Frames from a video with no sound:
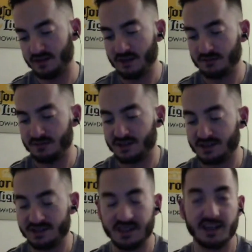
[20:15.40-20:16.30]
I was just going to
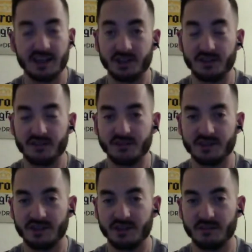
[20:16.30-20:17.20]
say I got Jeff Hughes because
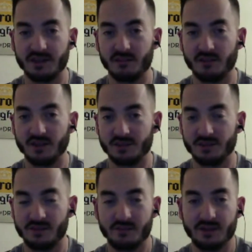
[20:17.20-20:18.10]
he already beat him once. Maybe
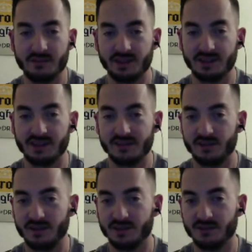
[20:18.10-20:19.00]
he'll beat him again, even though I
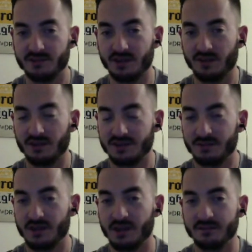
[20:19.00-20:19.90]
know generally
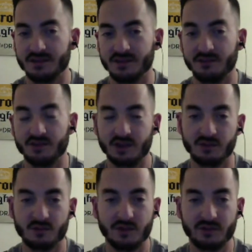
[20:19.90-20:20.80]
sometimes it usually goes
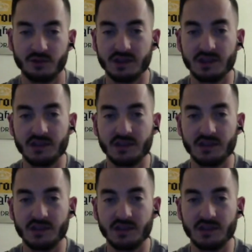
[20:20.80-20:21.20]
1-1.